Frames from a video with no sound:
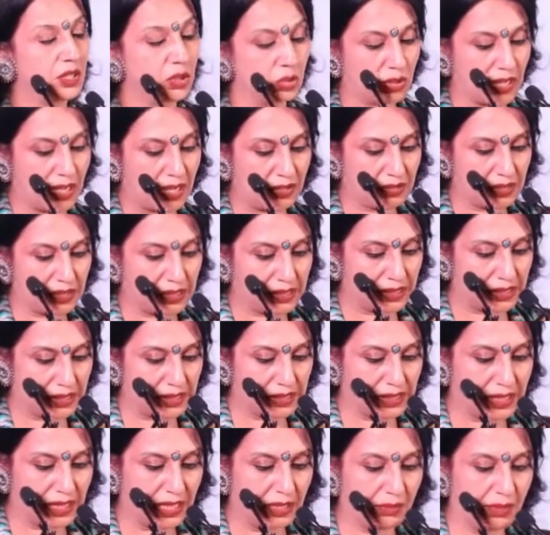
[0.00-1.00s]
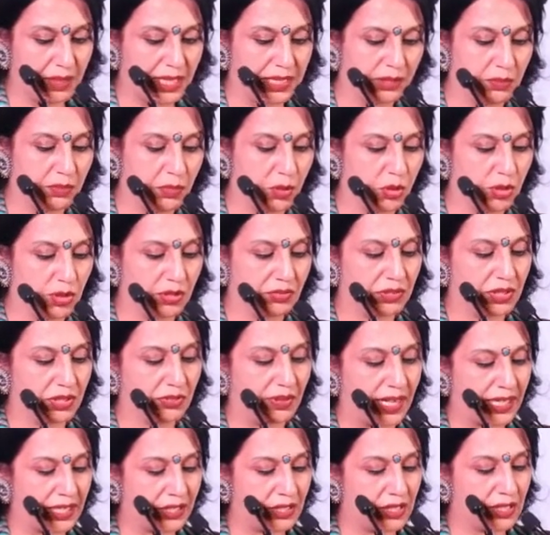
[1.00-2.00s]
2016 by the Board of
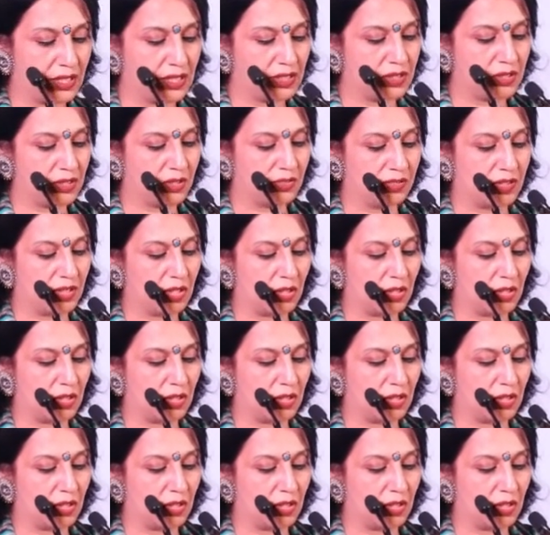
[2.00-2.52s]
Directors of